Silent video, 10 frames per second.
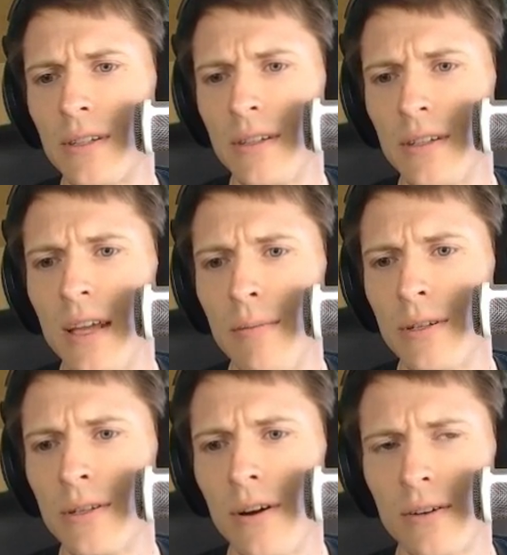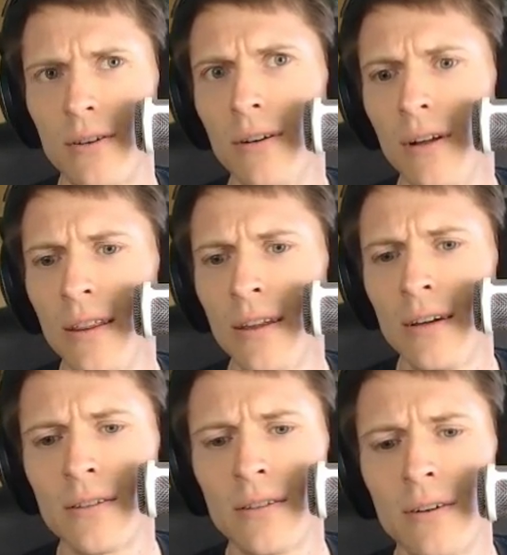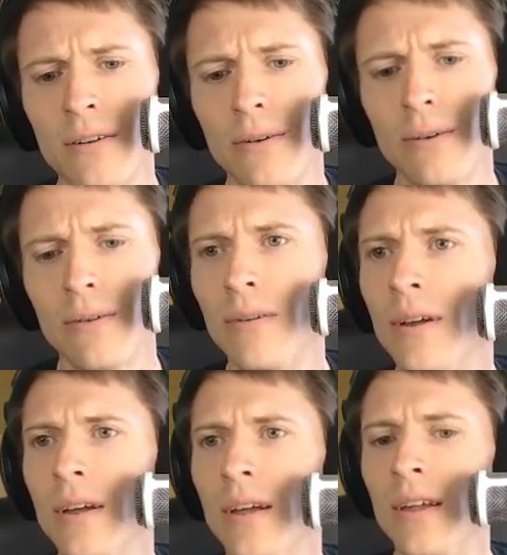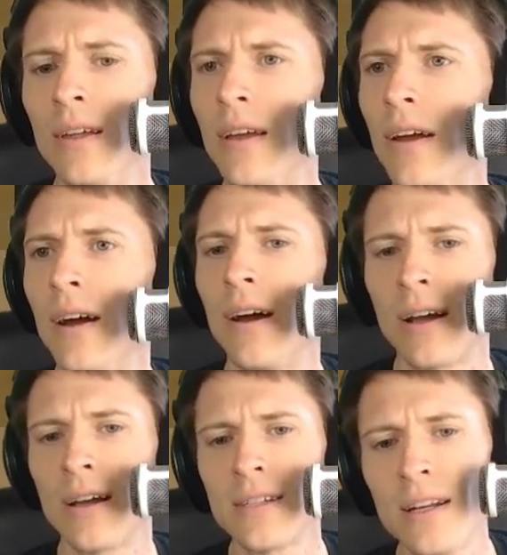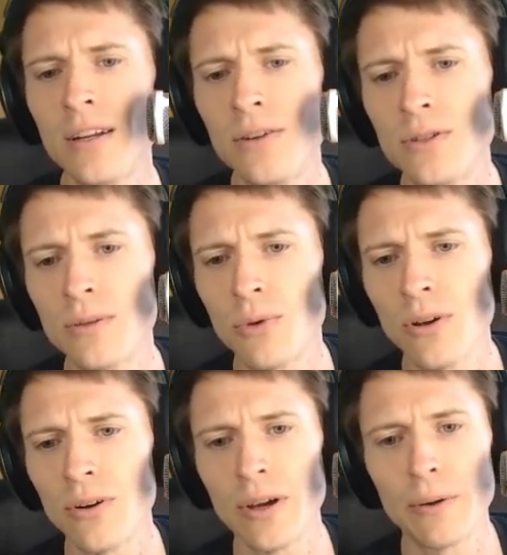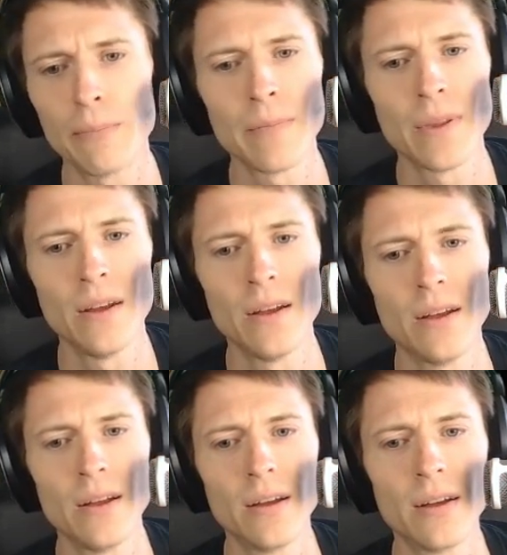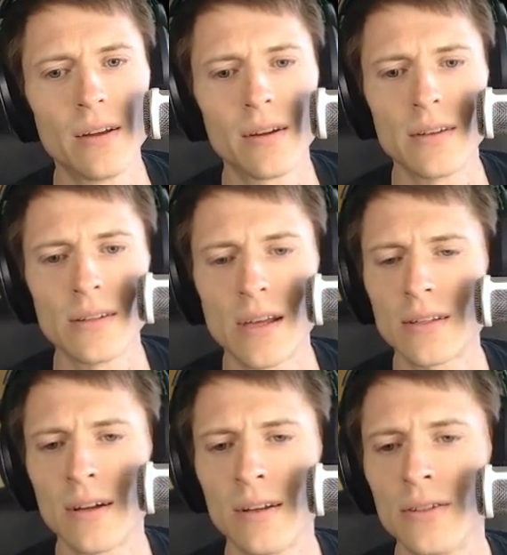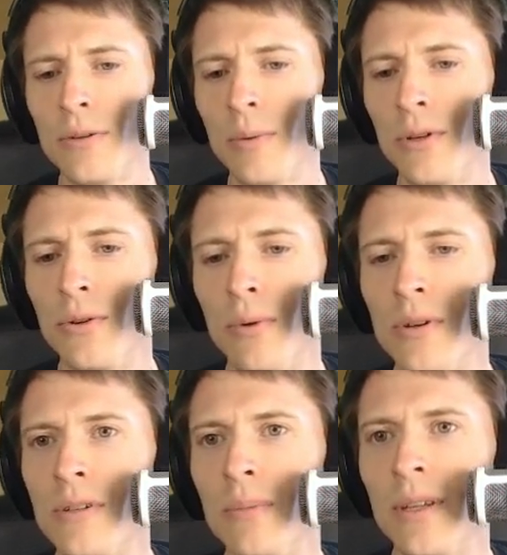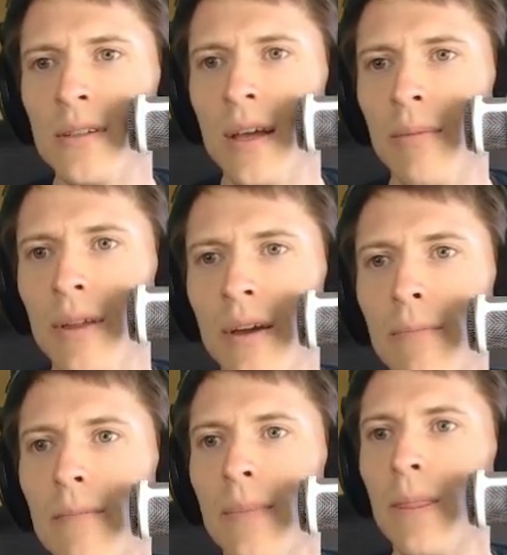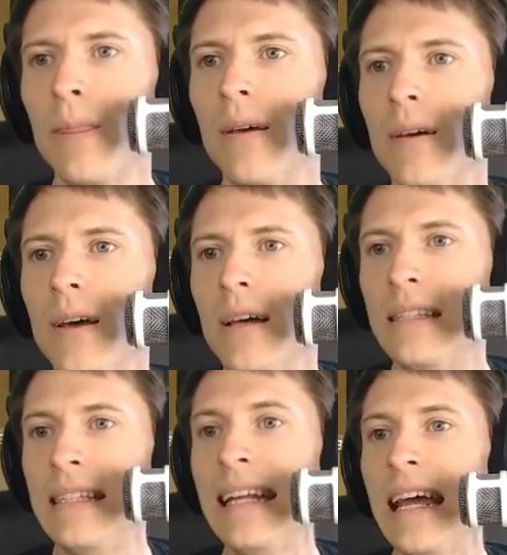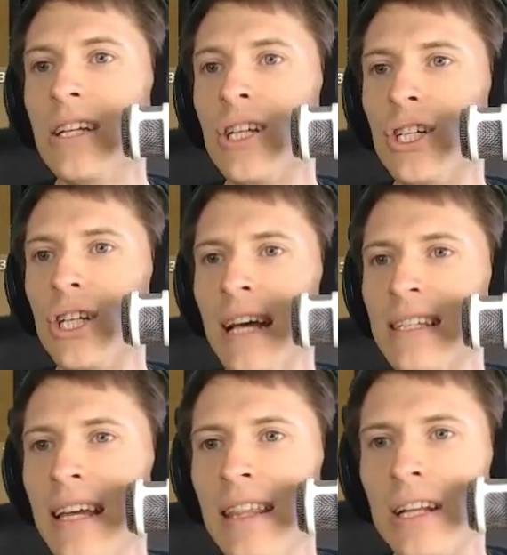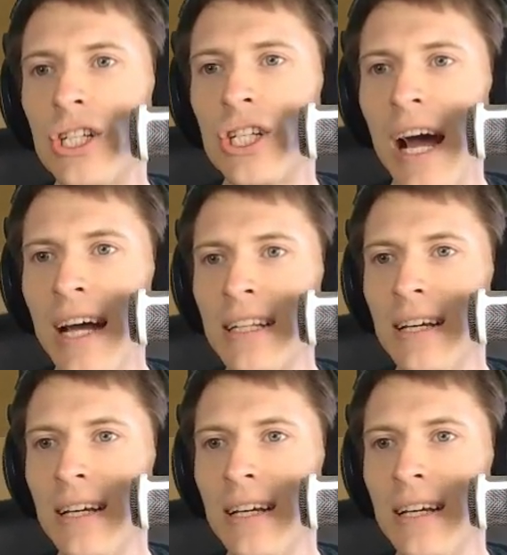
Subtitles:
the same as nocturnal, I think. So, yeah, I guess I need to do some more learning because that's kind of stupid. 2 words that mean the same thing. Z Nation Chess in the chat.